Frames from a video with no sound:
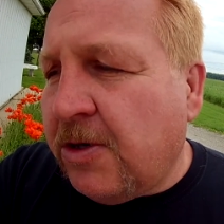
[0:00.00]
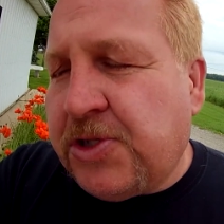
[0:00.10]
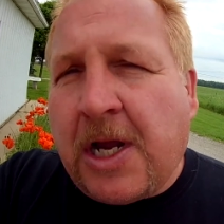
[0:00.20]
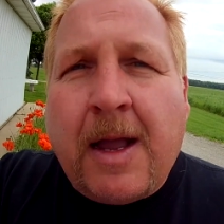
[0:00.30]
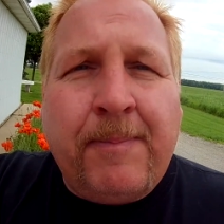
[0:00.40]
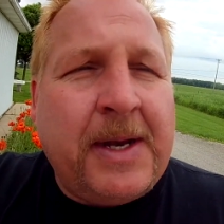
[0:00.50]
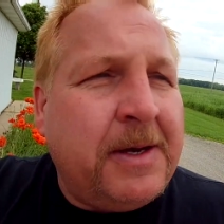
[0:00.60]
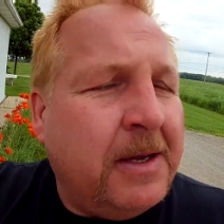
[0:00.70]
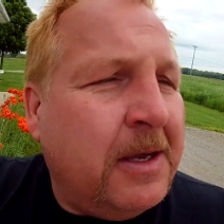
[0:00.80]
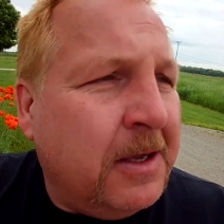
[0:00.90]
shopping
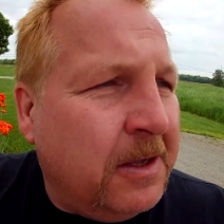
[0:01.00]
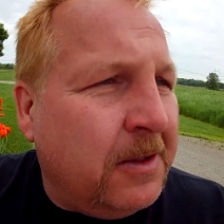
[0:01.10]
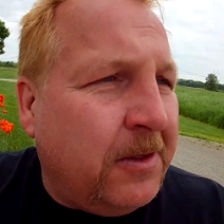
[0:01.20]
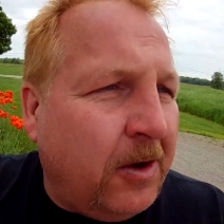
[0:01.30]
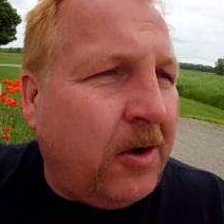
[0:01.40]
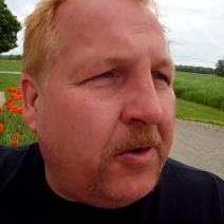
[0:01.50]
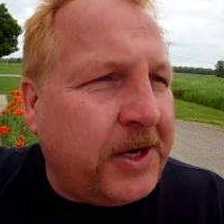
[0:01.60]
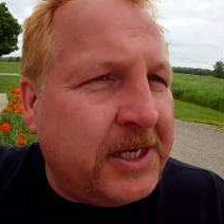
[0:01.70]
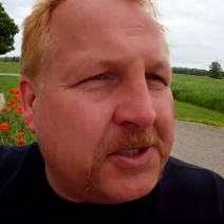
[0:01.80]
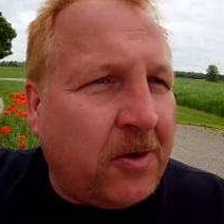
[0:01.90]
the
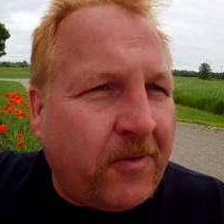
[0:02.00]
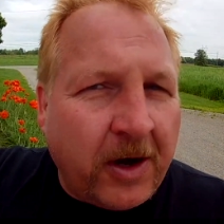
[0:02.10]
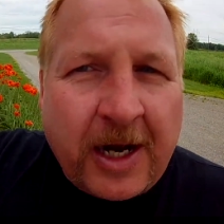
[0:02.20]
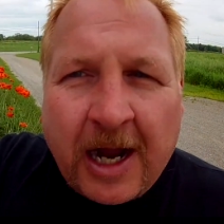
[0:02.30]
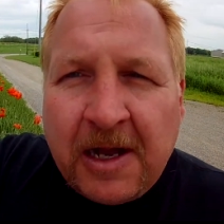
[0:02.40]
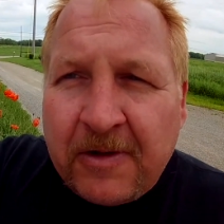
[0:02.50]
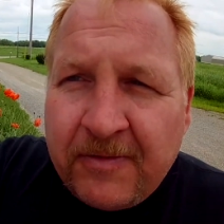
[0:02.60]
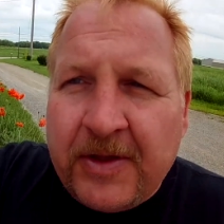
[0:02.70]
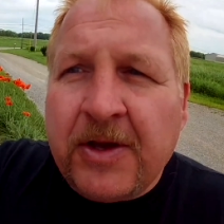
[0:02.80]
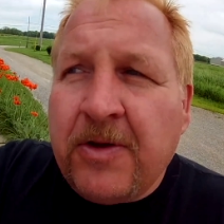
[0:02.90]
Aldi's over at
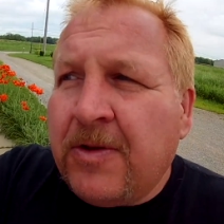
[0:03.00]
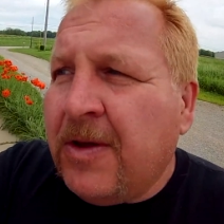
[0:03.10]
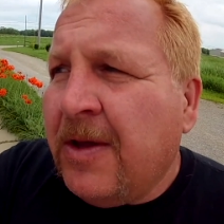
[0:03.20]
Kyleville